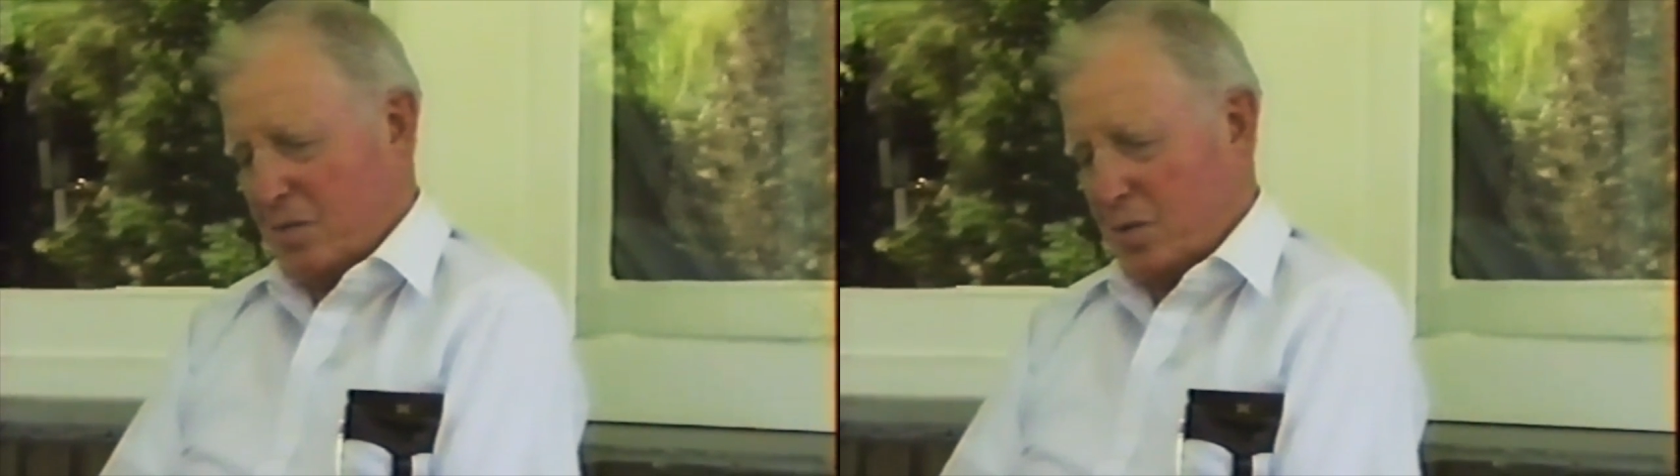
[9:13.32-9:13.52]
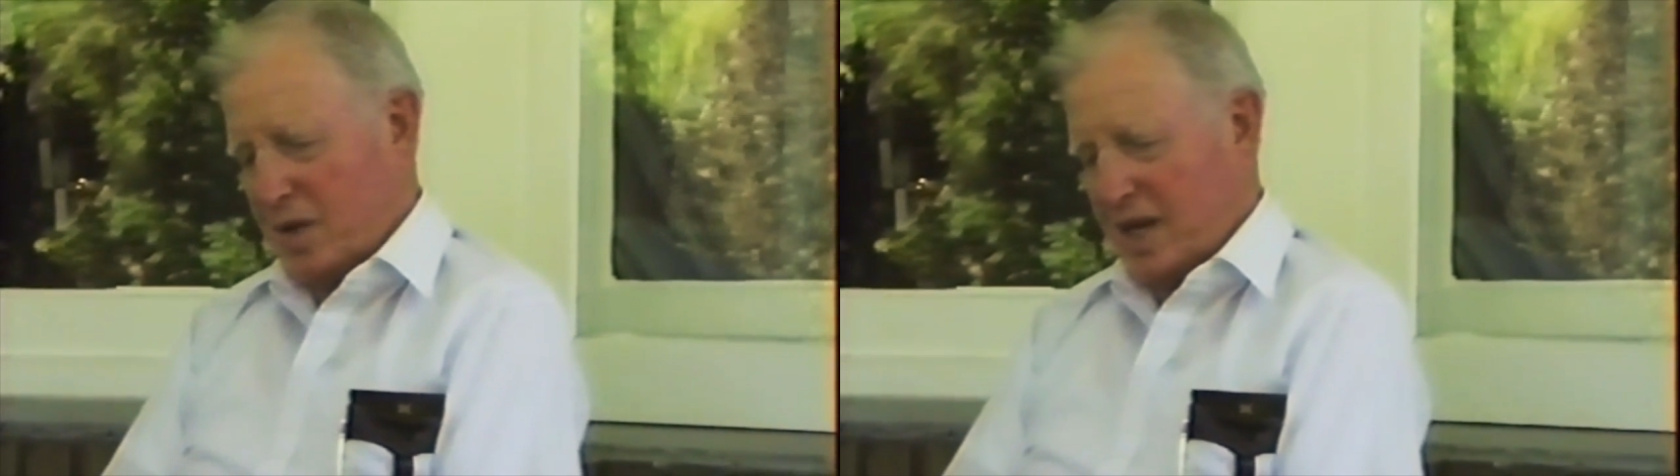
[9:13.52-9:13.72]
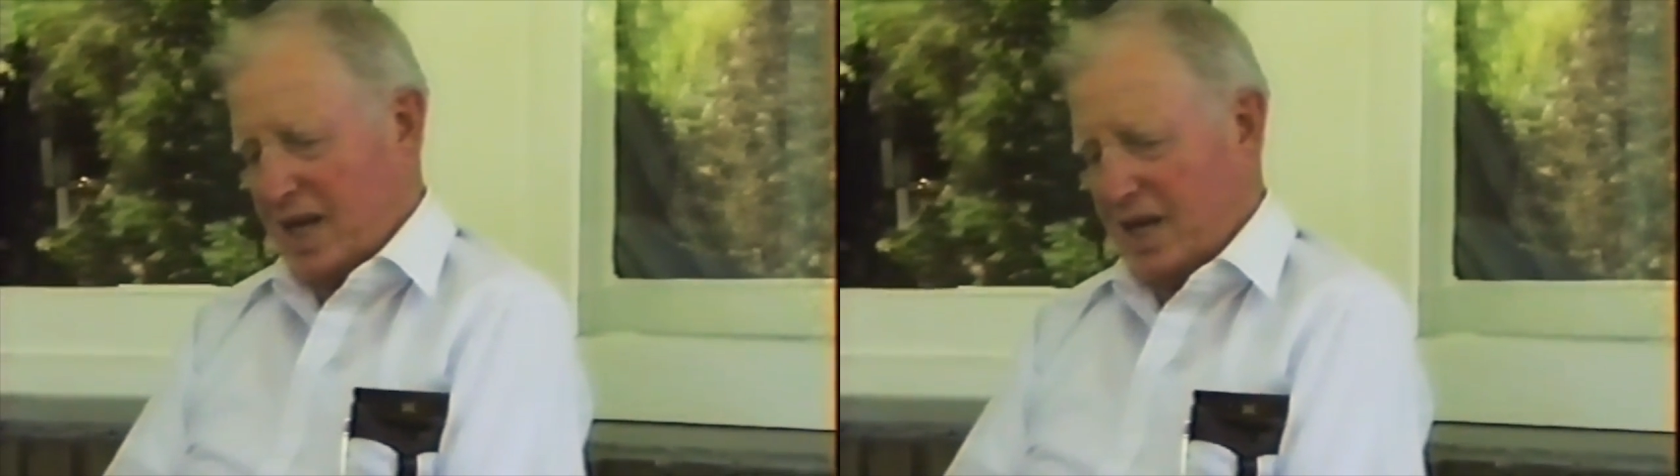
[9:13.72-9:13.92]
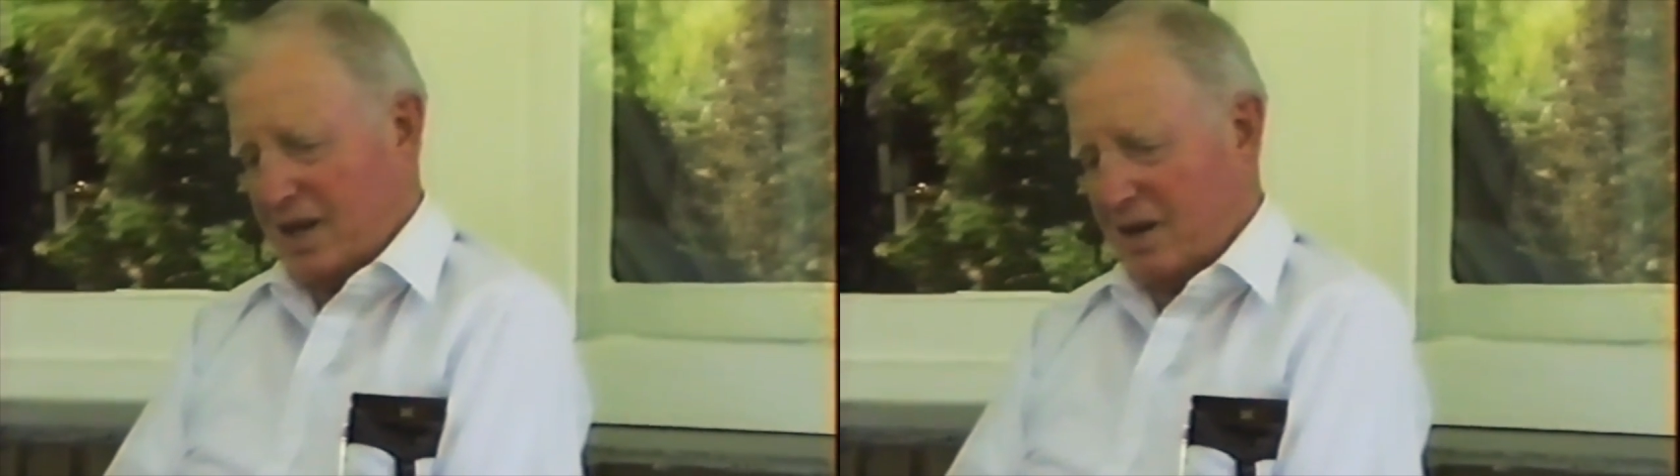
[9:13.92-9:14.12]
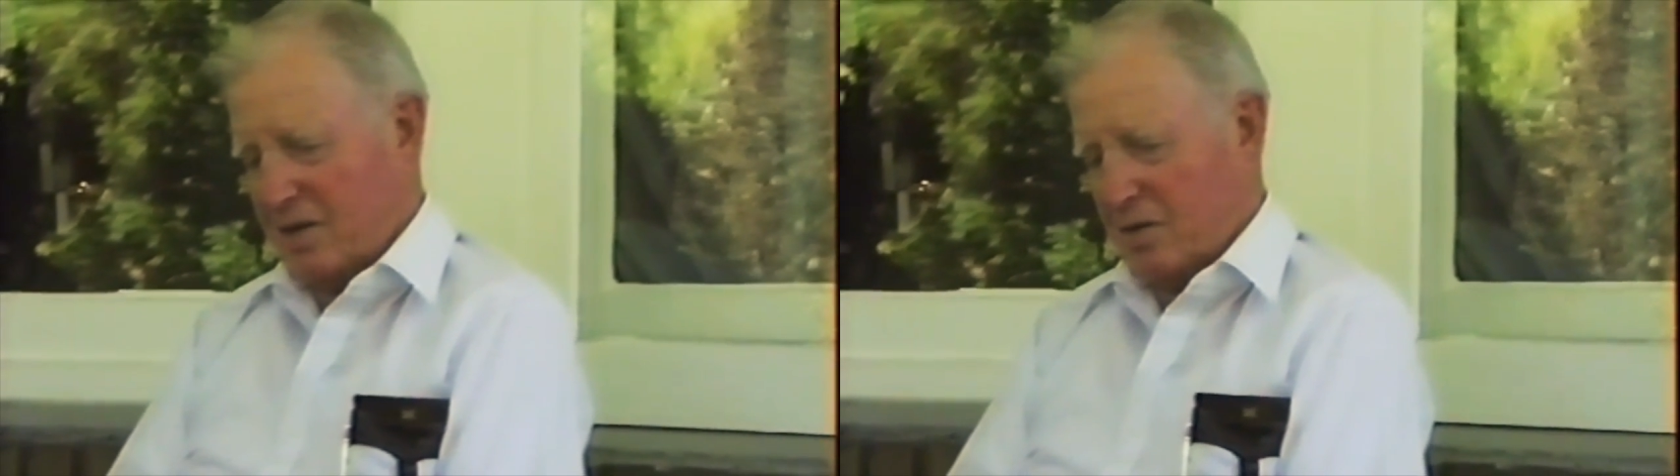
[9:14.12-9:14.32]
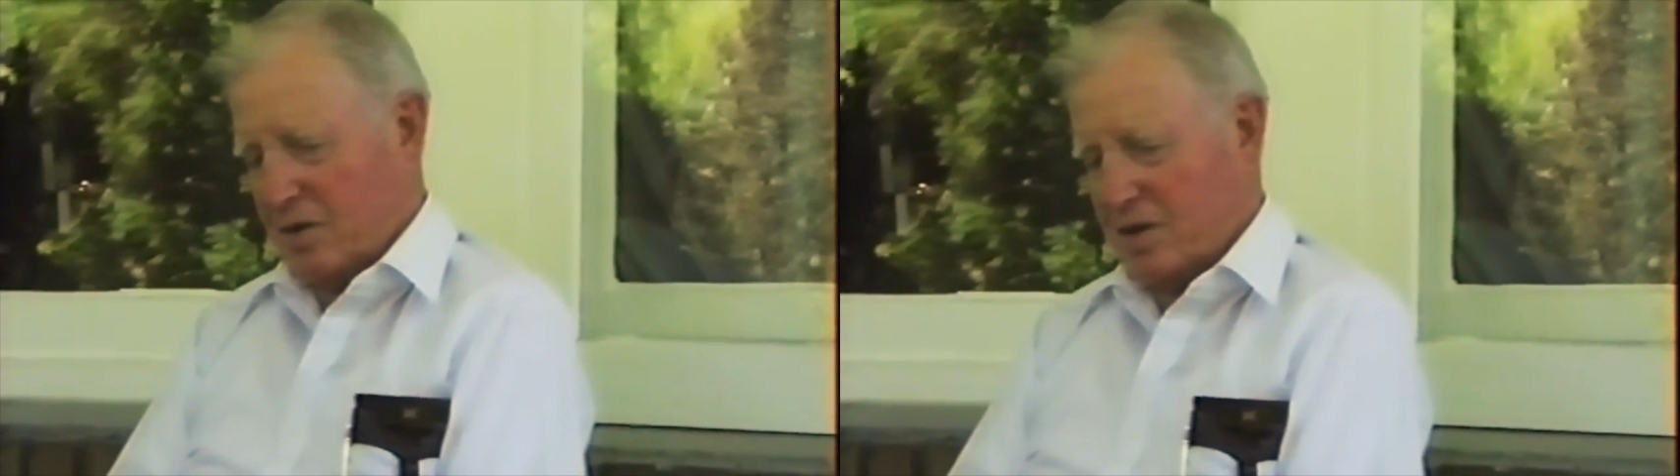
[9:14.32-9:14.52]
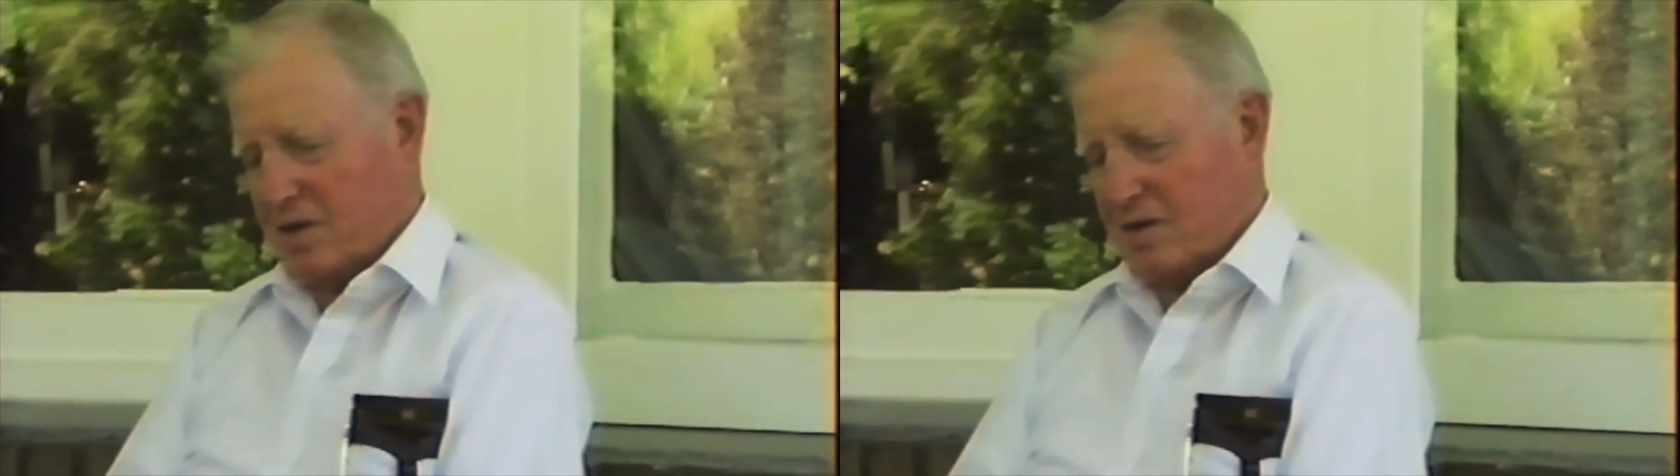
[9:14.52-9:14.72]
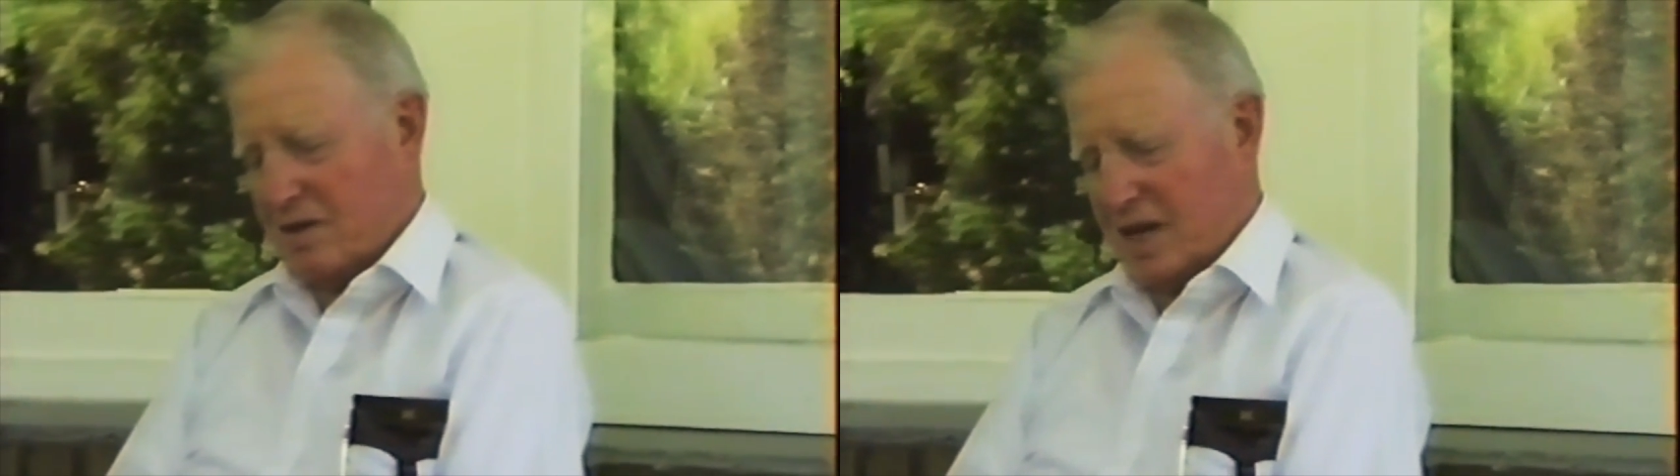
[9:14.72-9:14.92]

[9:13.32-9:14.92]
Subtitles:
for Nana, of course,